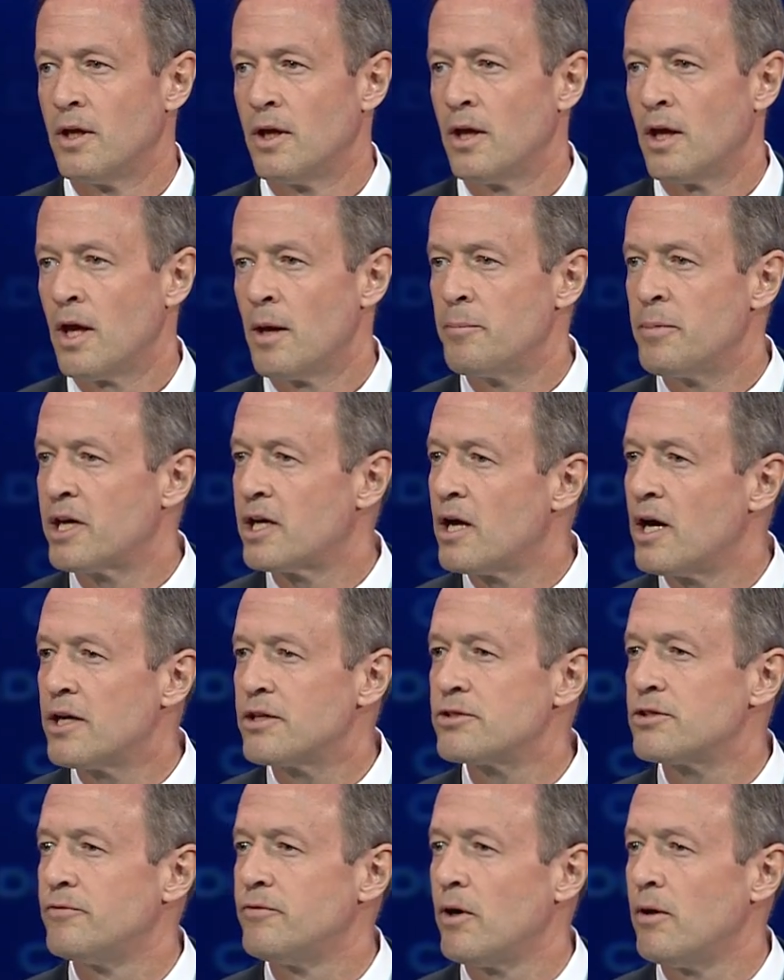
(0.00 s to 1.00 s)
And
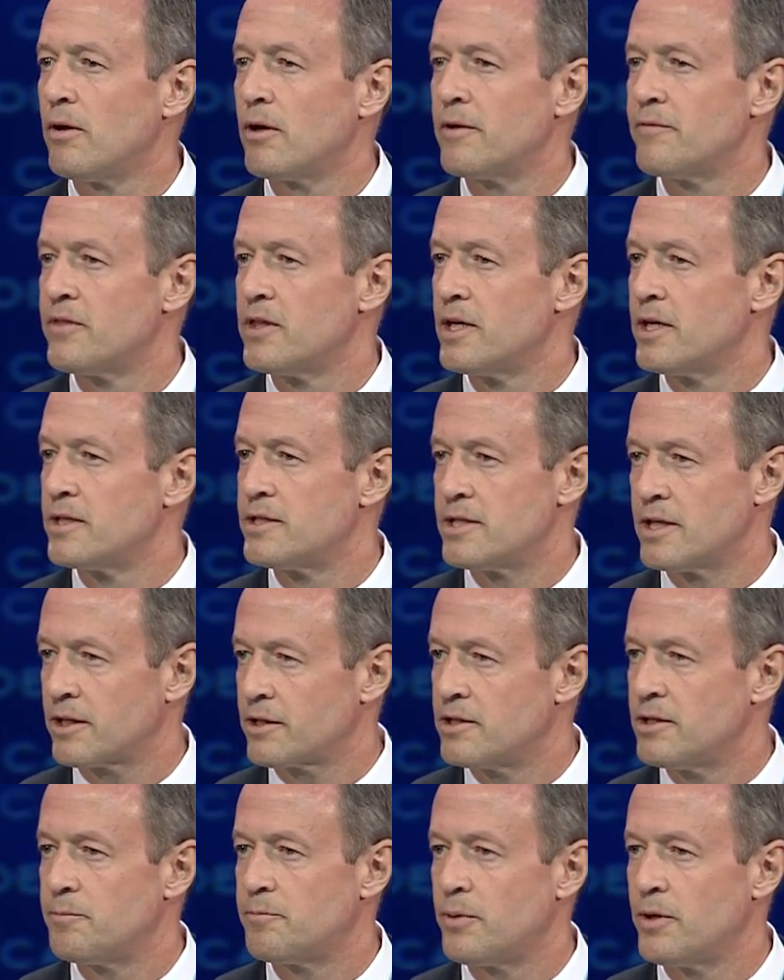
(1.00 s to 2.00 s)
because of all of the
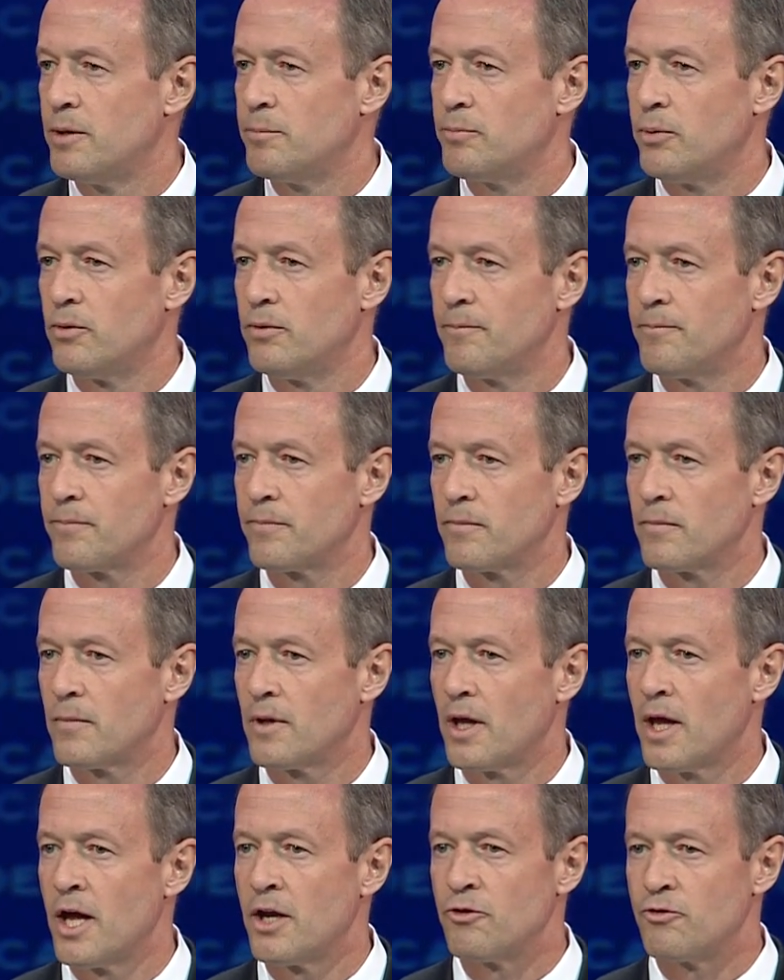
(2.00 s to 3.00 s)
addicted people
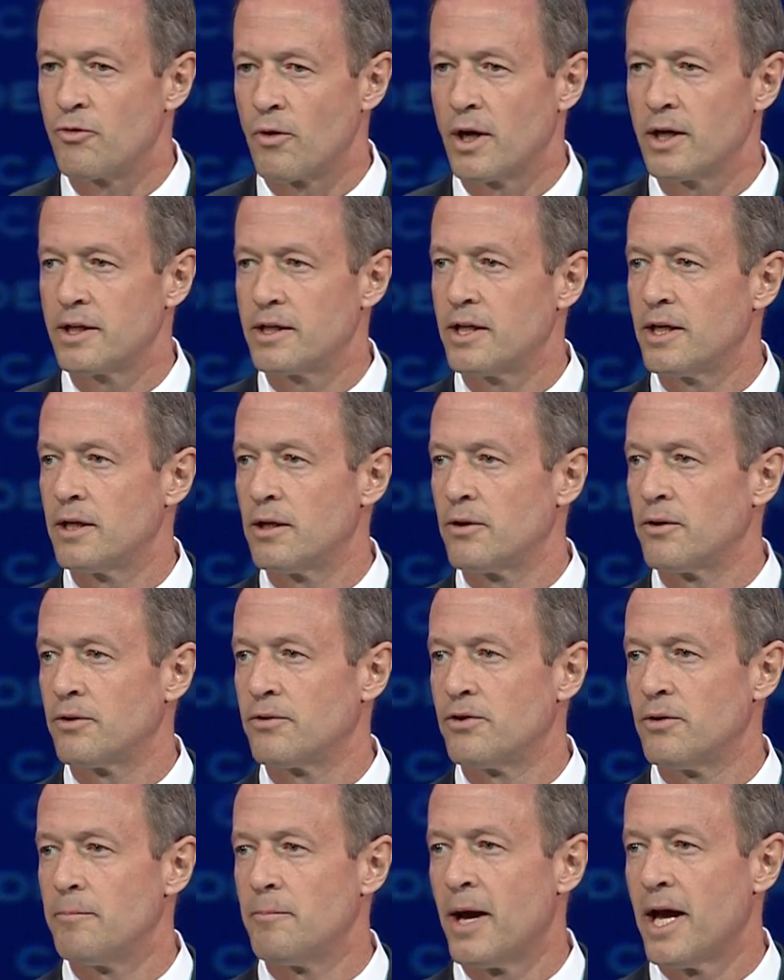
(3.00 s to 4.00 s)
and drug
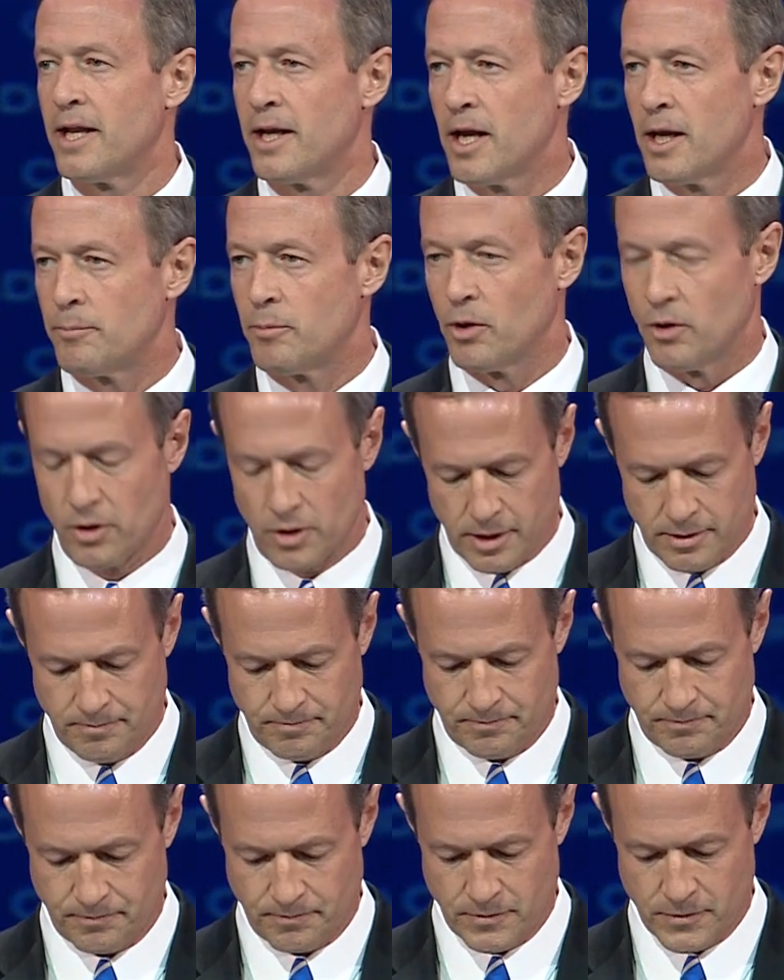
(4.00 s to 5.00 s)
dealers in my neighborhood,
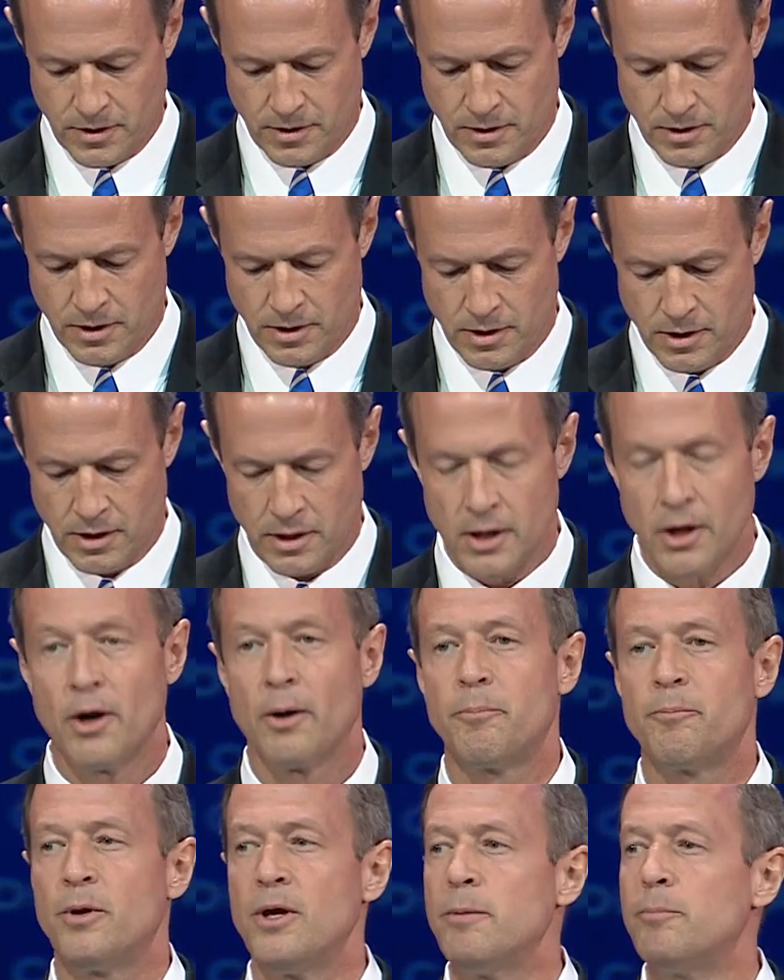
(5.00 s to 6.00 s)
there are
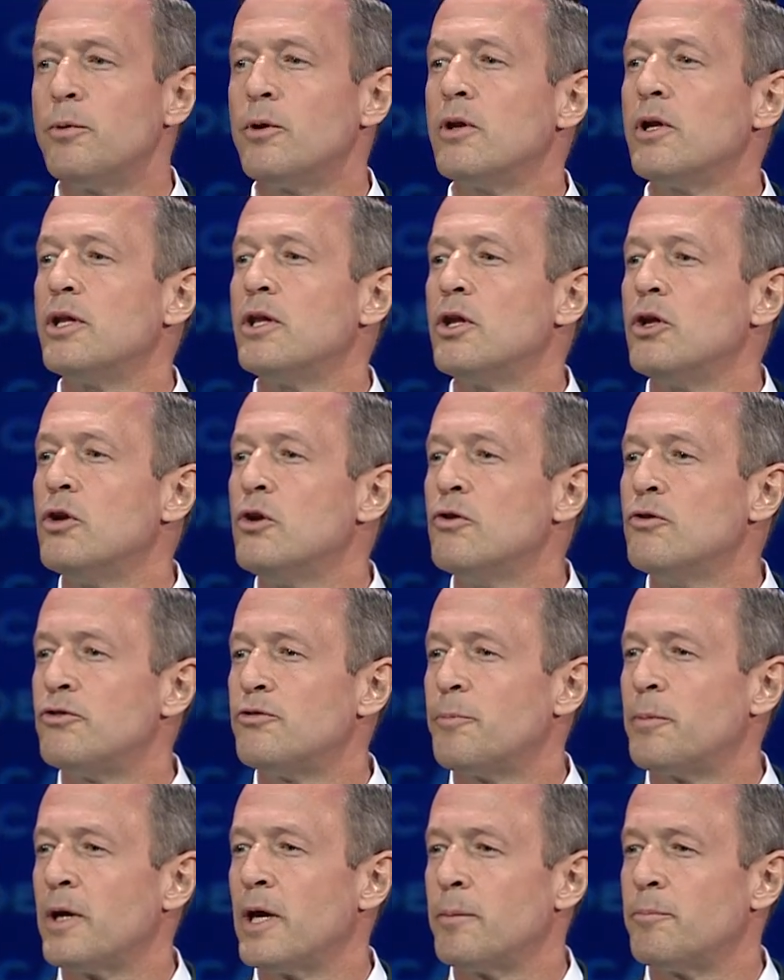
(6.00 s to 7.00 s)
people in the
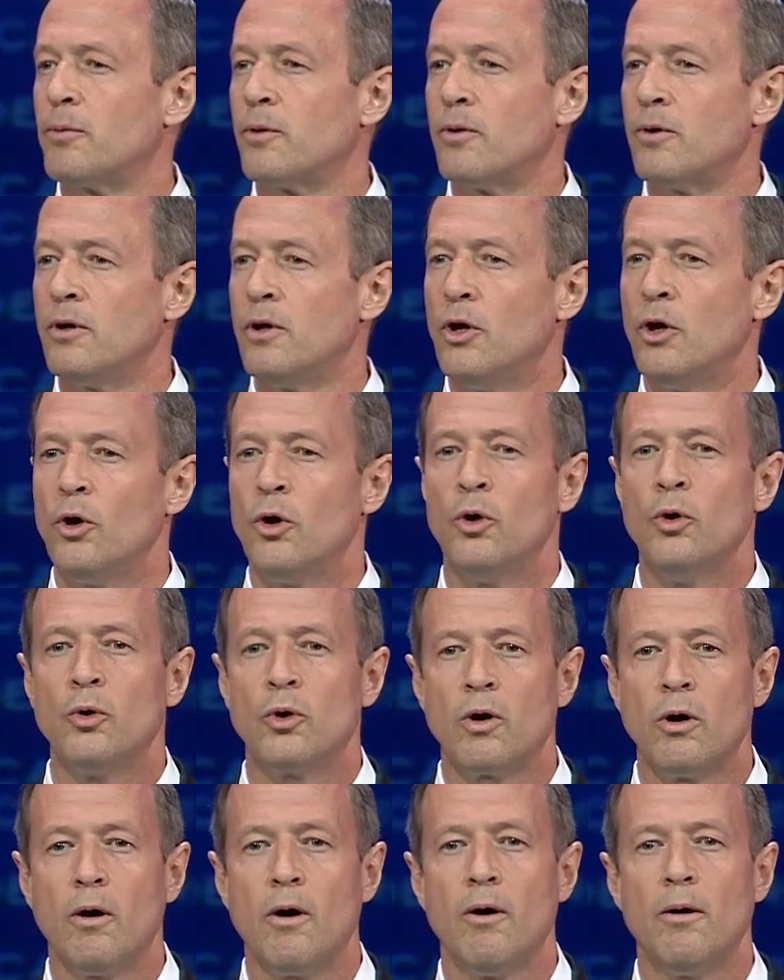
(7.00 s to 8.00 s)
newspaper who
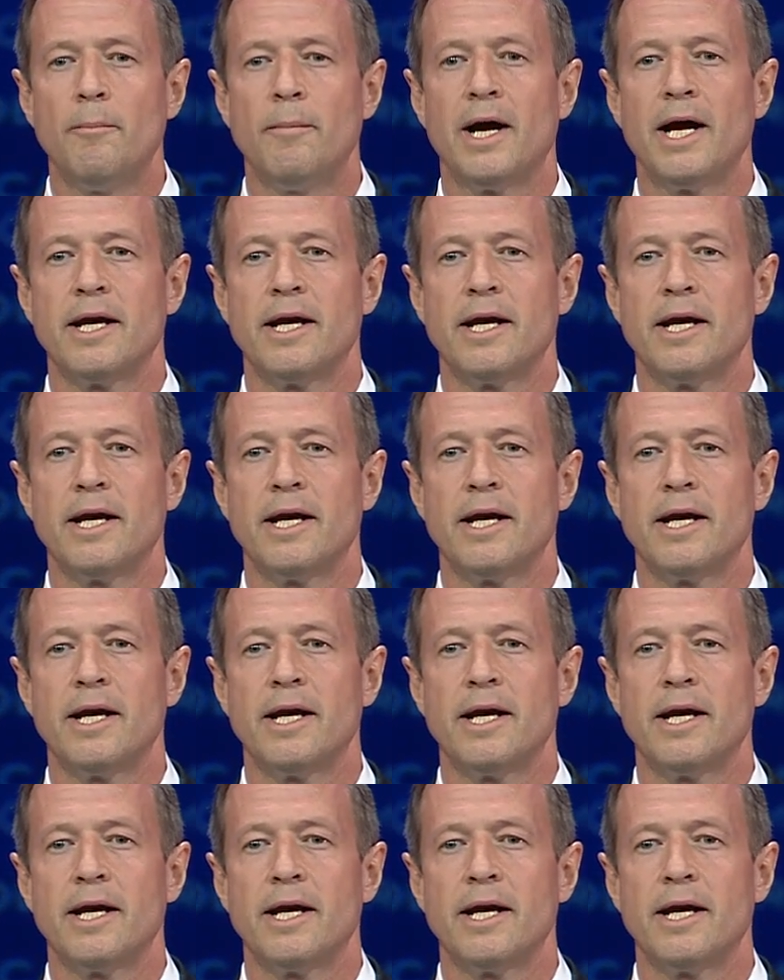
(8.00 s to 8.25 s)
call my